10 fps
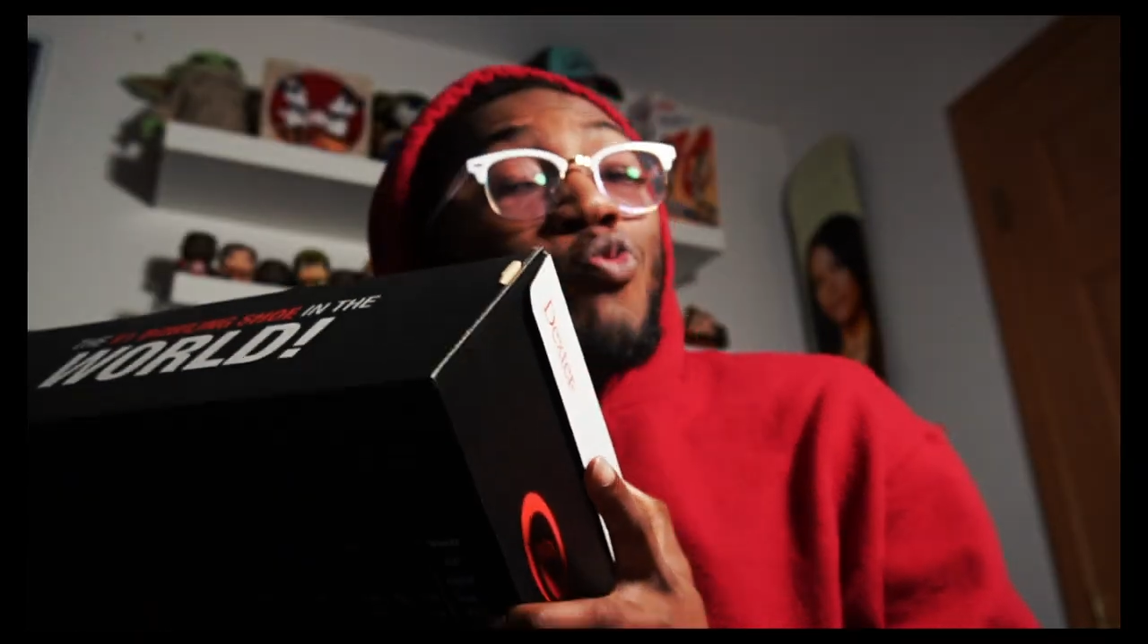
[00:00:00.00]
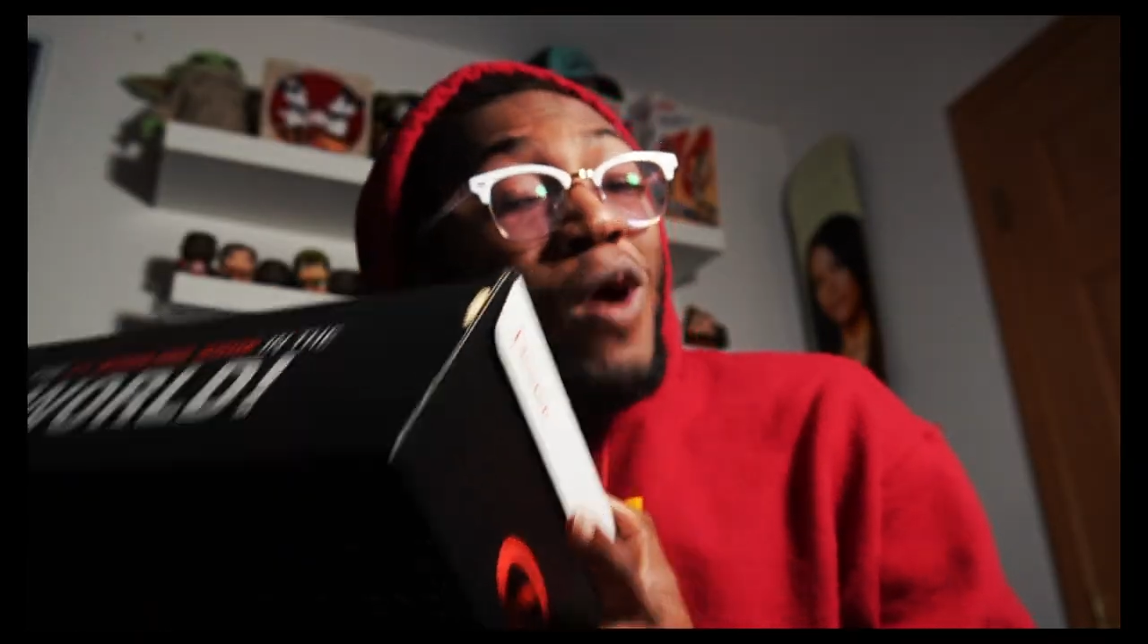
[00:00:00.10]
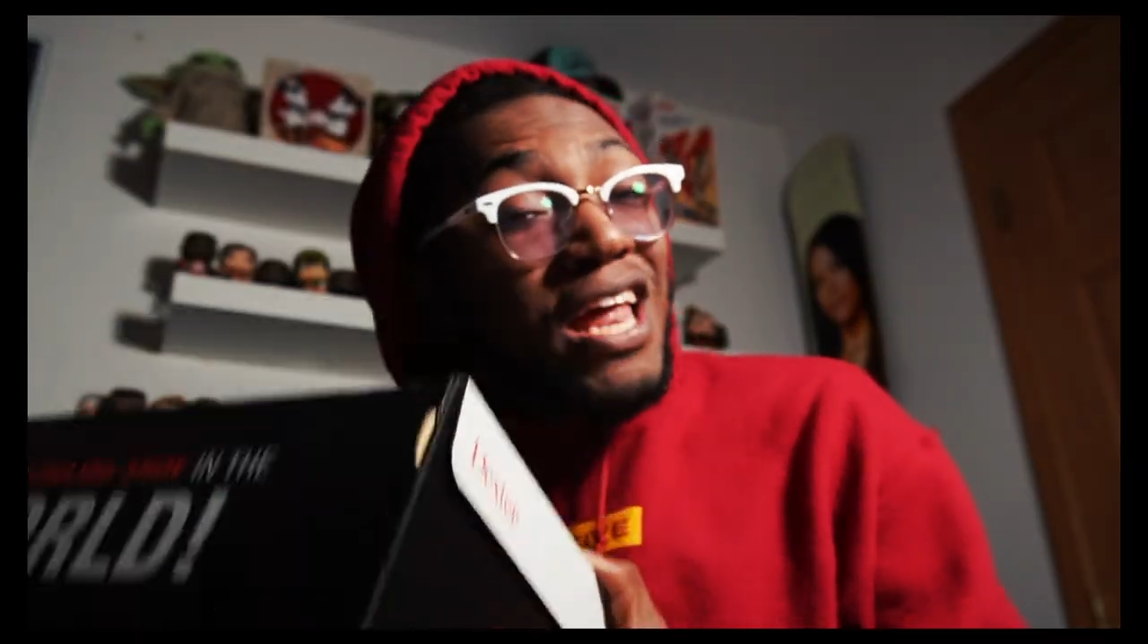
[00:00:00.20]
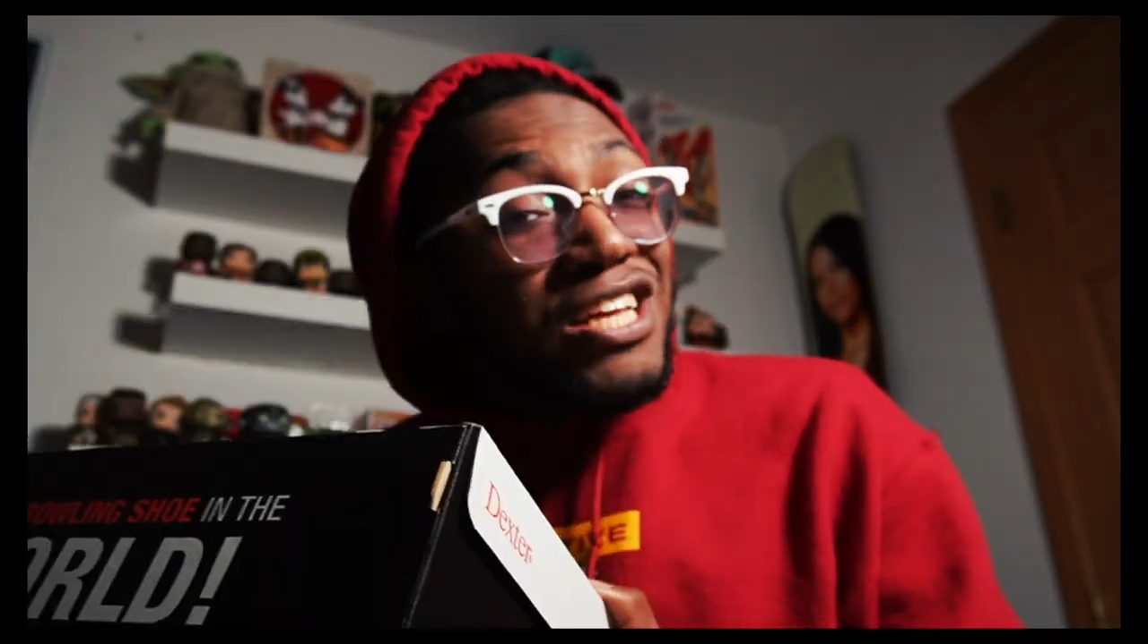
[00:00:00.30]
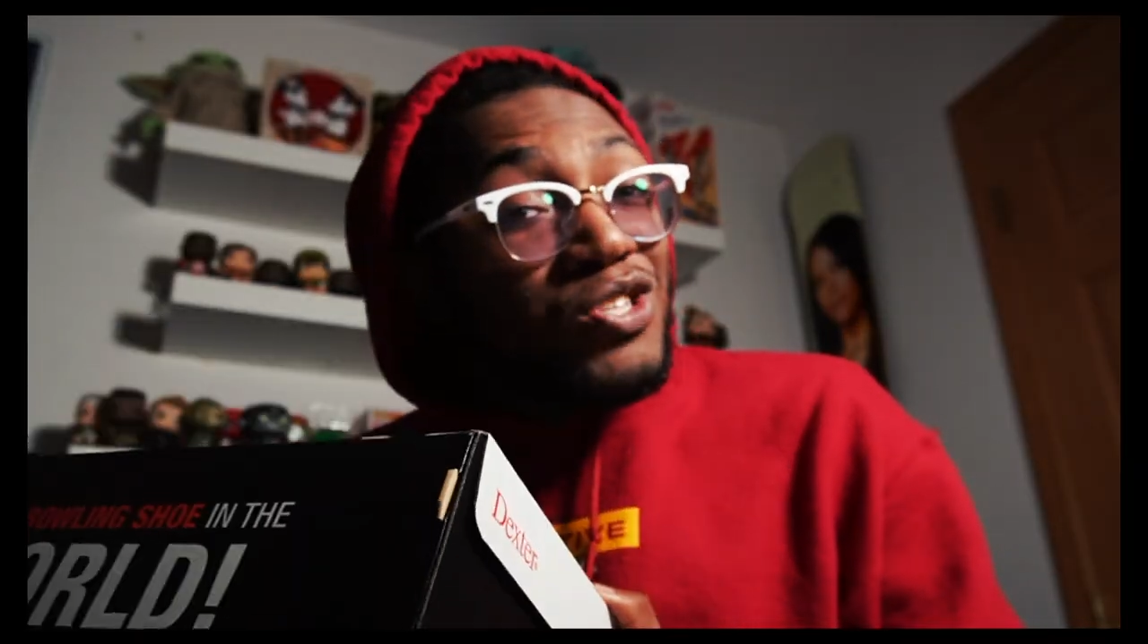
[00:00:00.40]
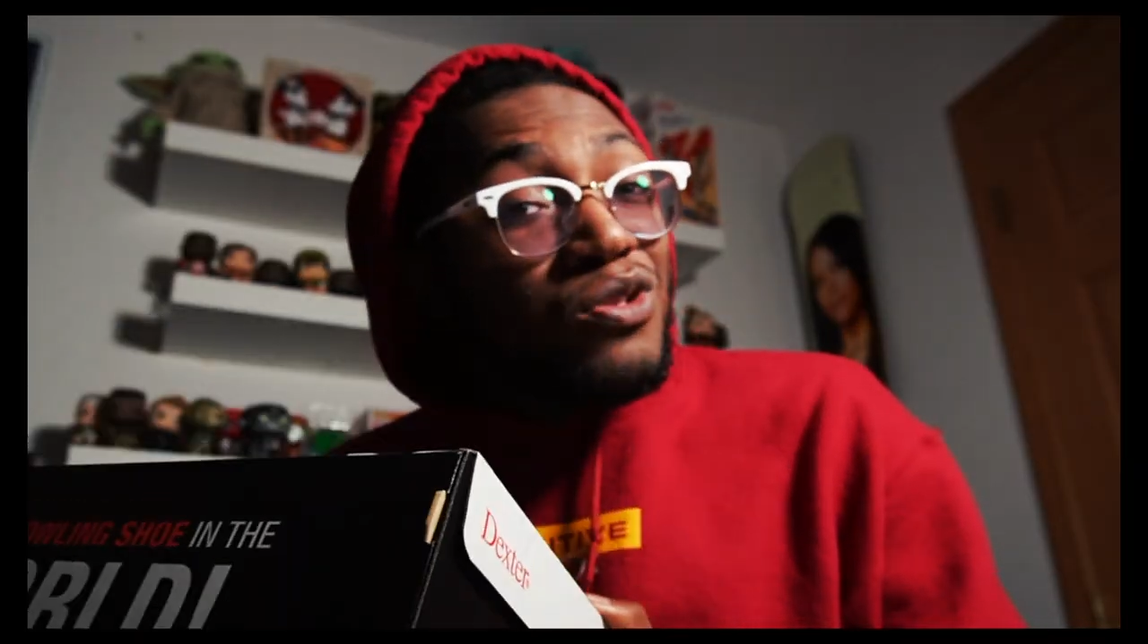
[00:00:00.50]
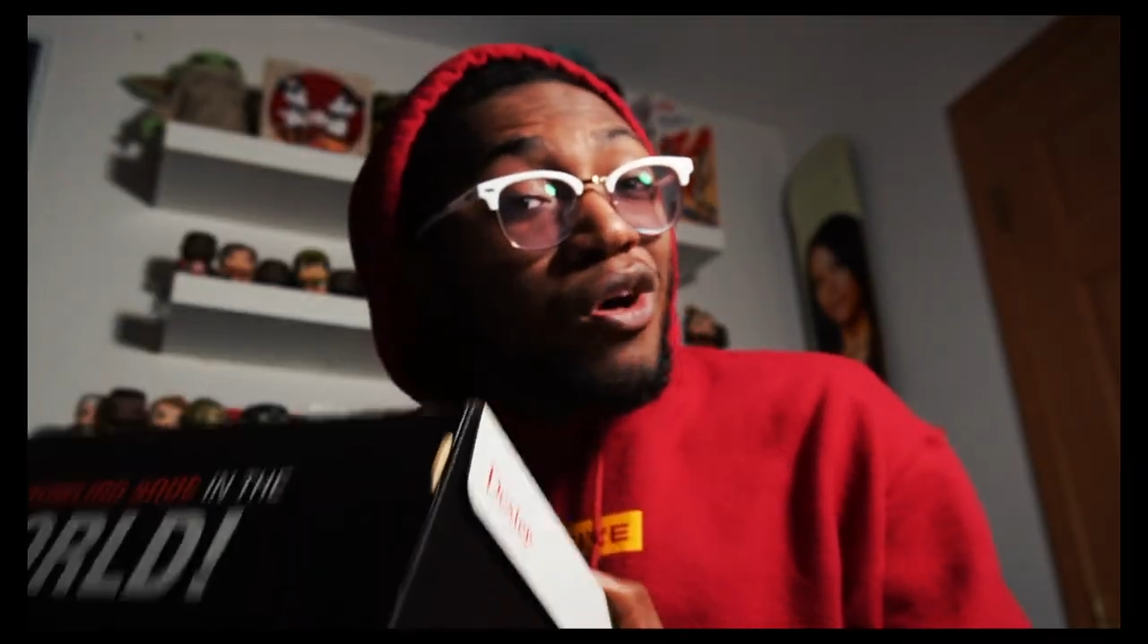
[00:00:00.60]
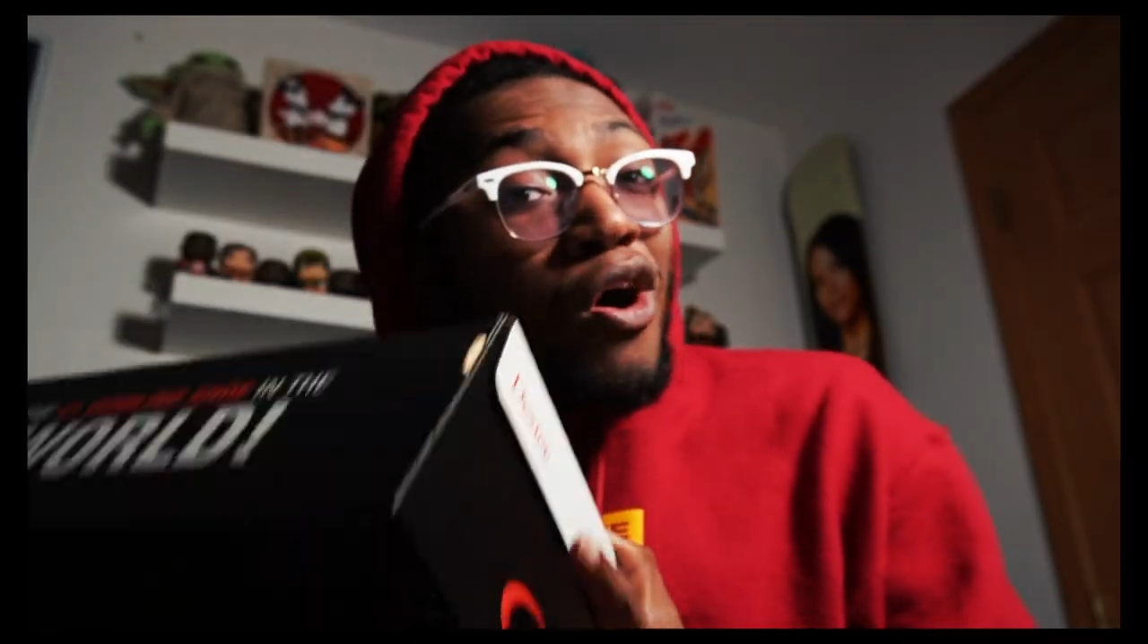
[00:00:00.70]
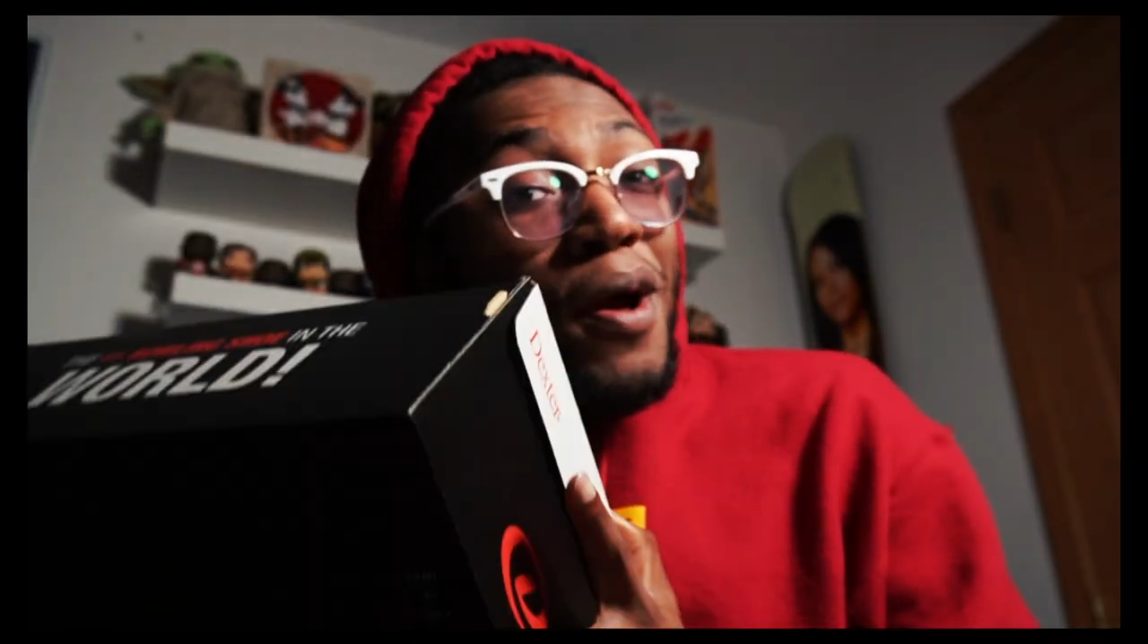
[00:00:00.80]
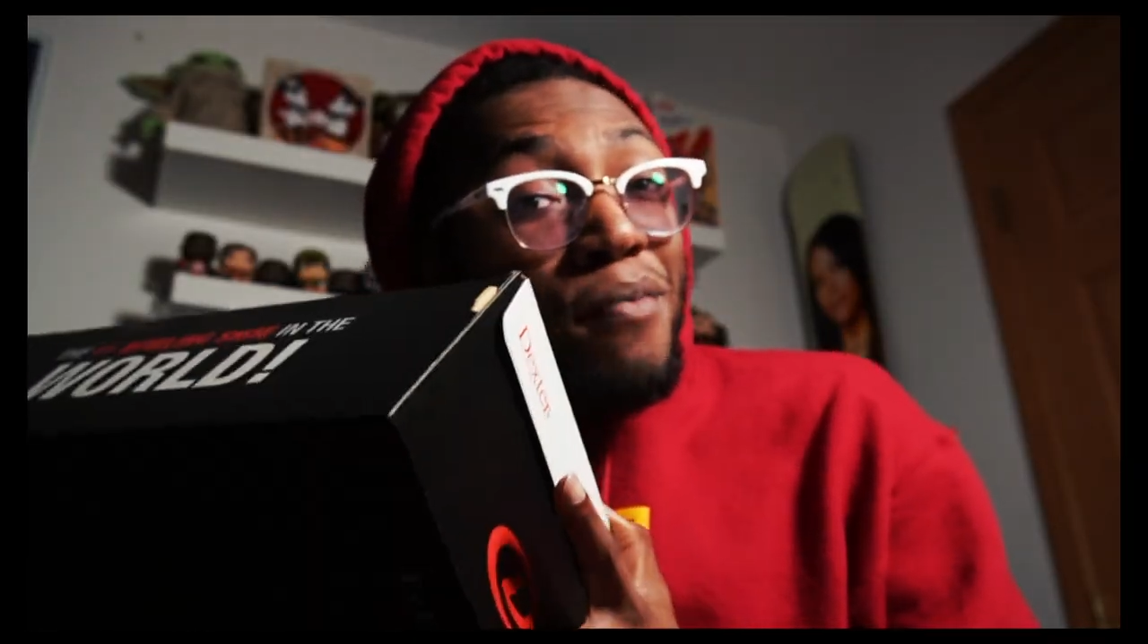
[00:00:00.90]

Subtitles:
waited too long and